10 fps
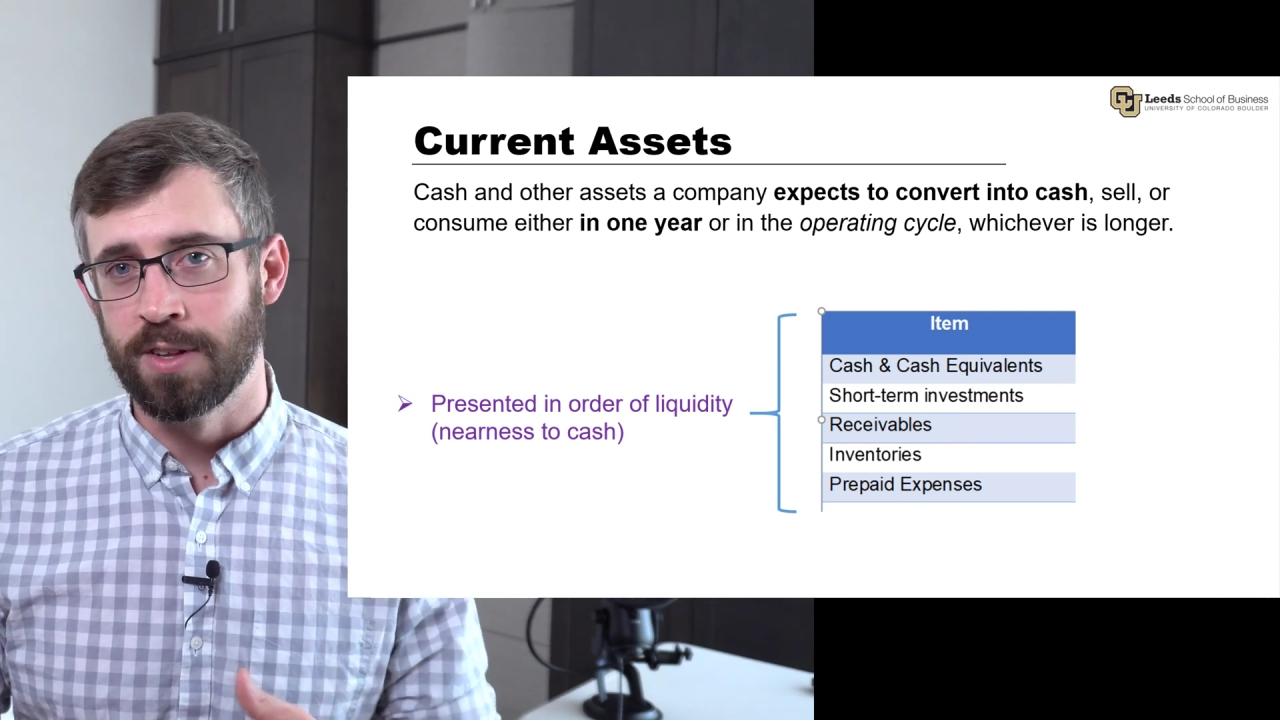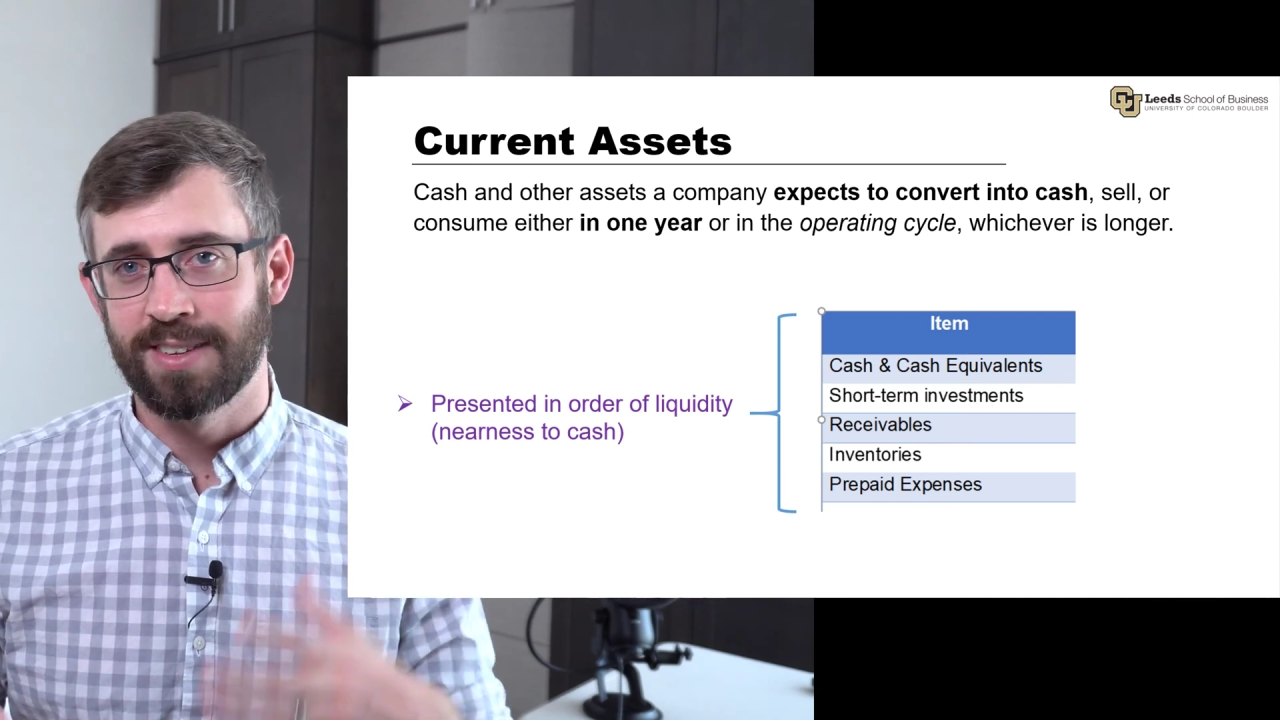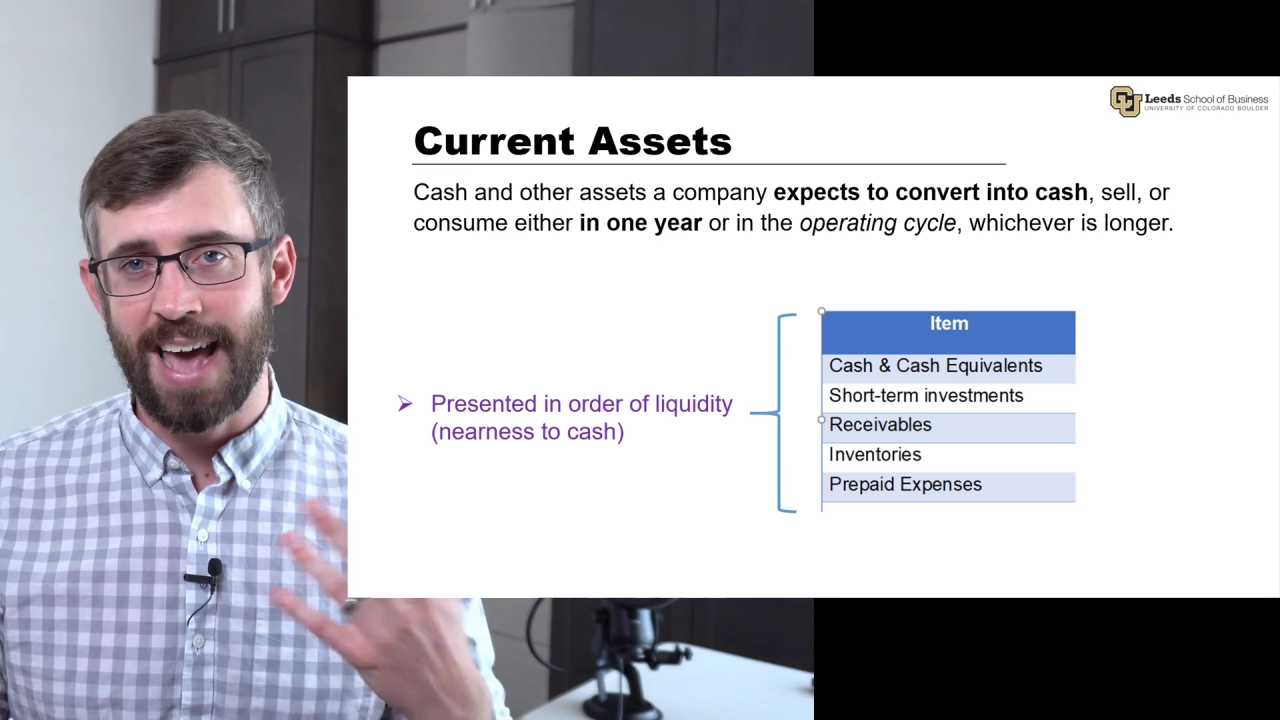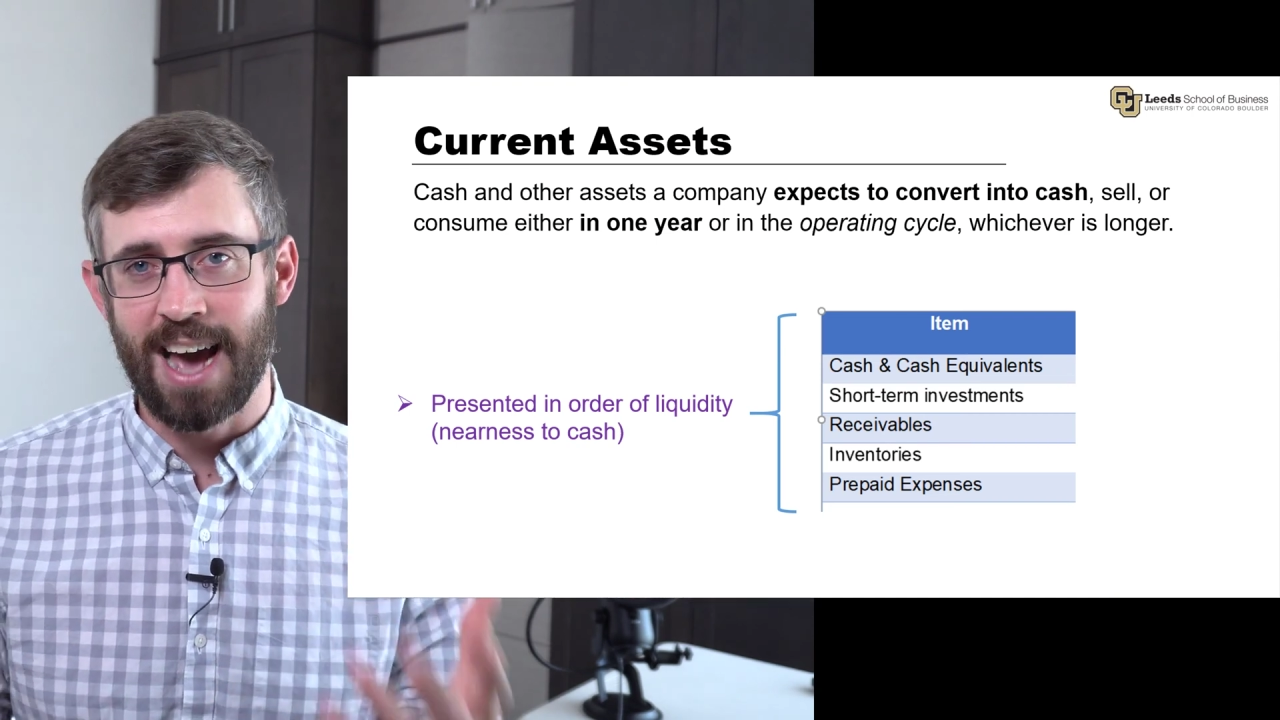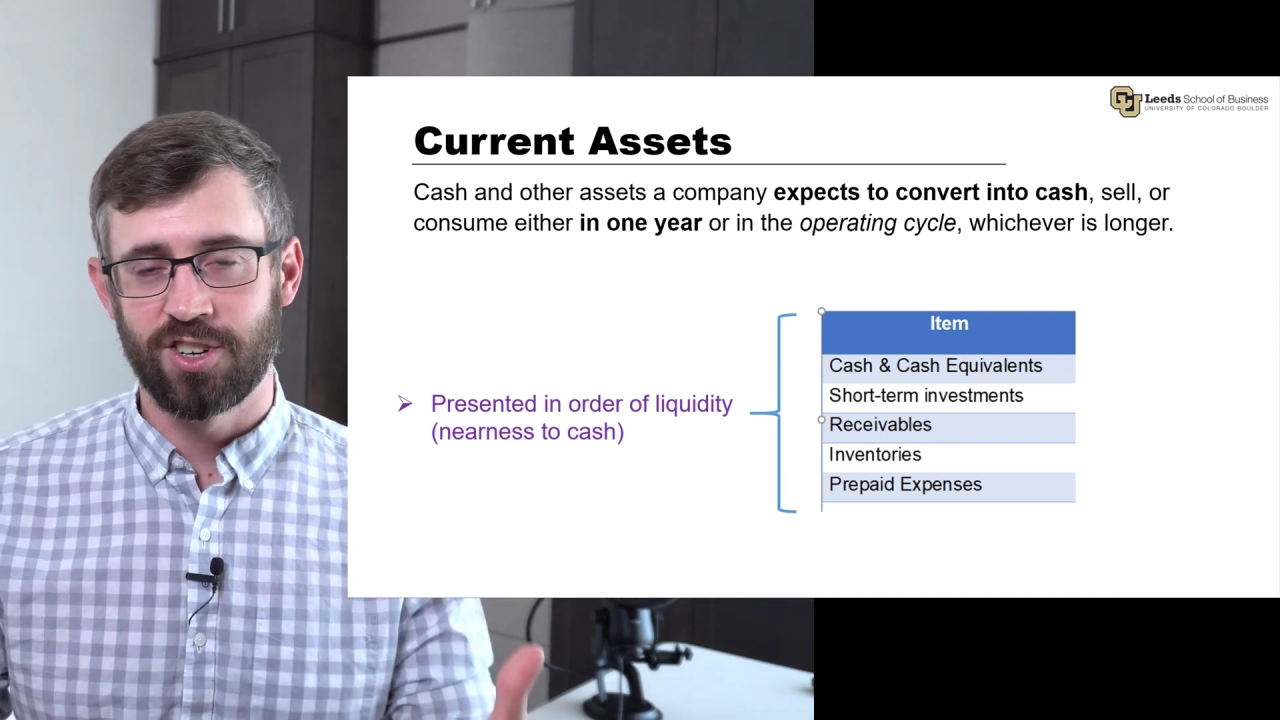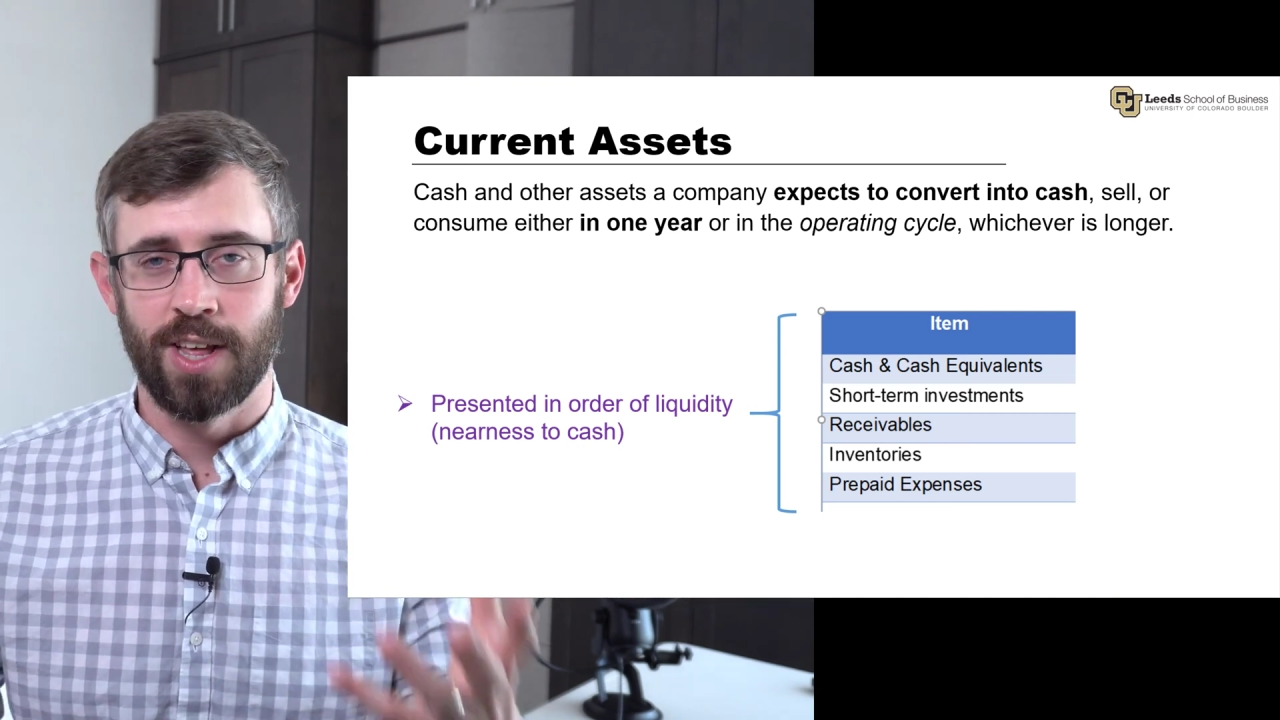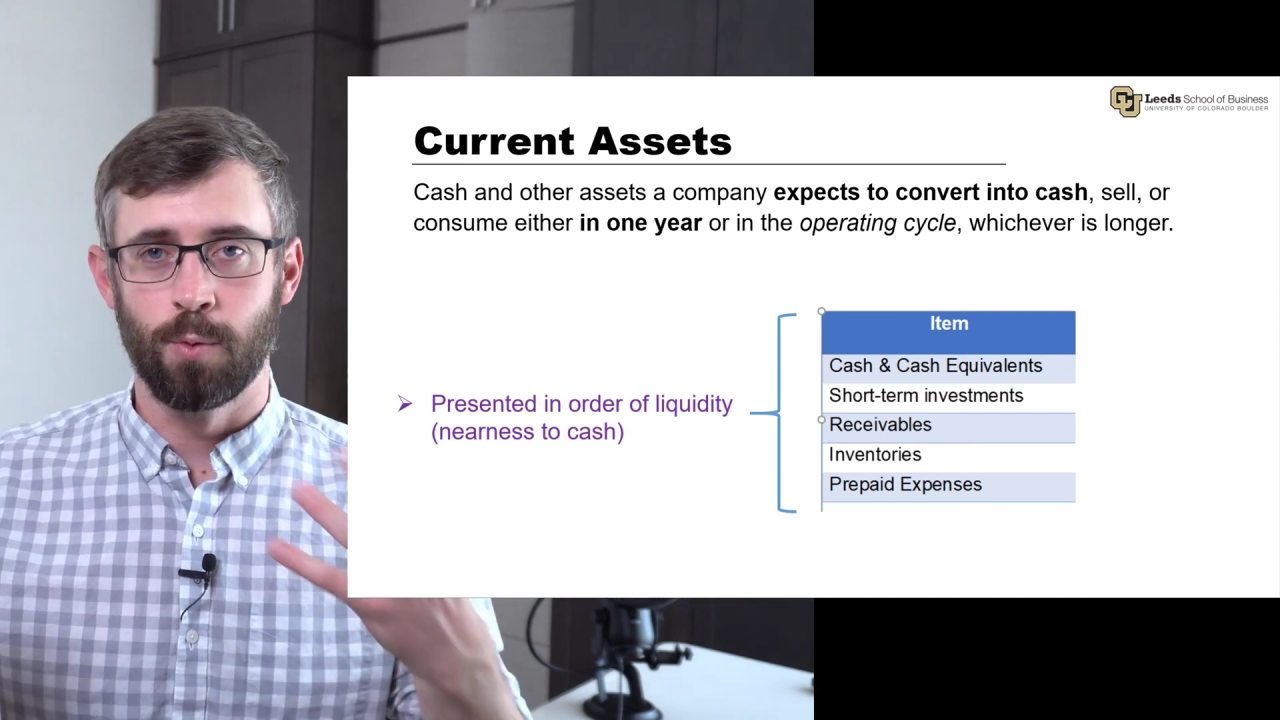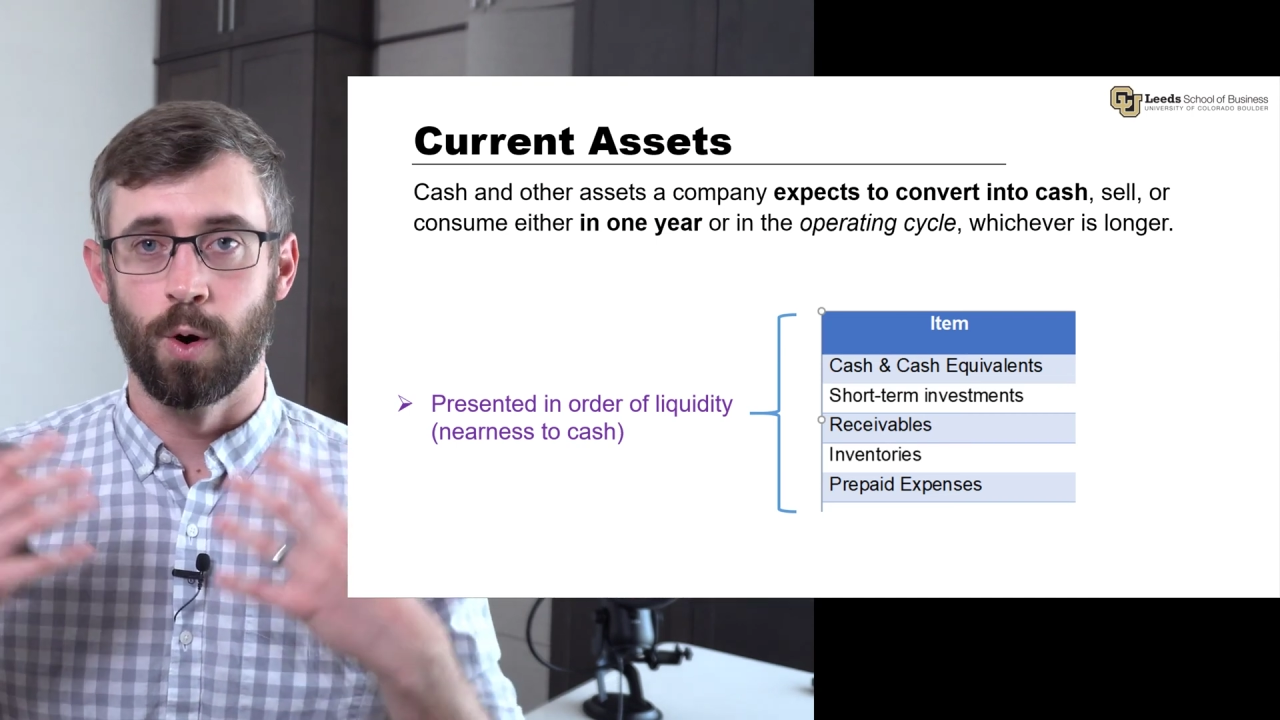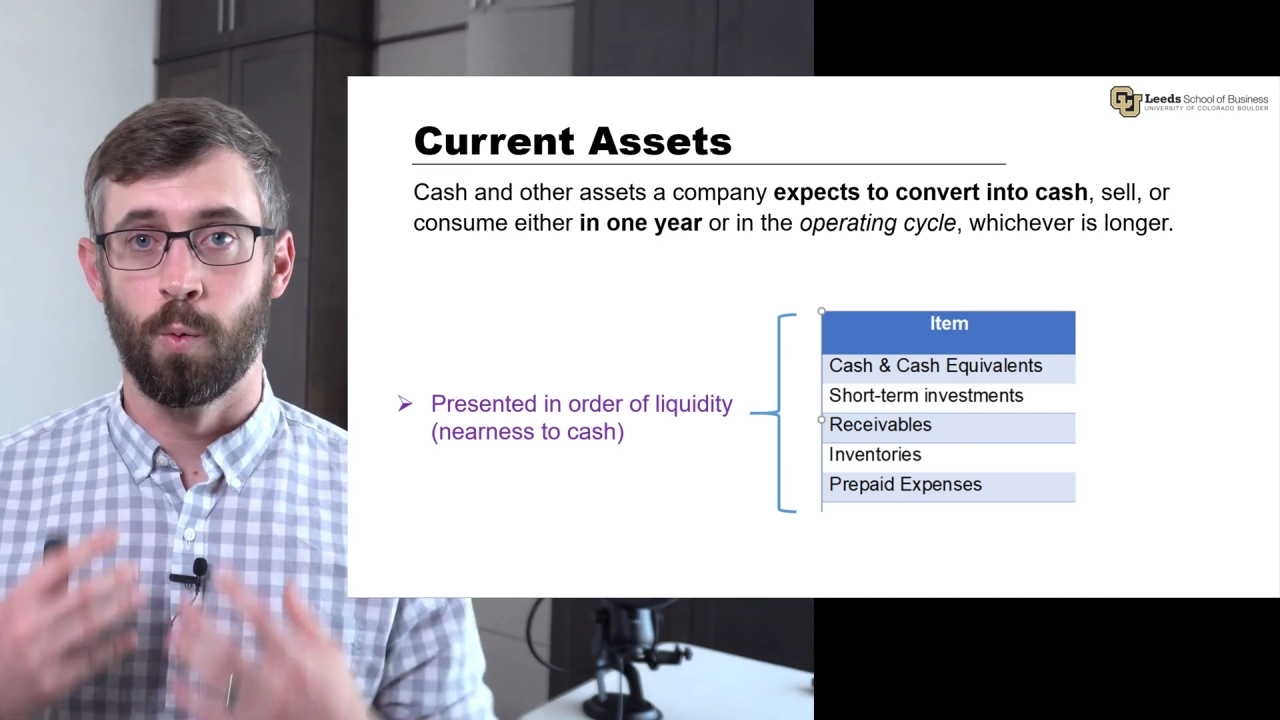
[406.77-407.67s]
is cash that we're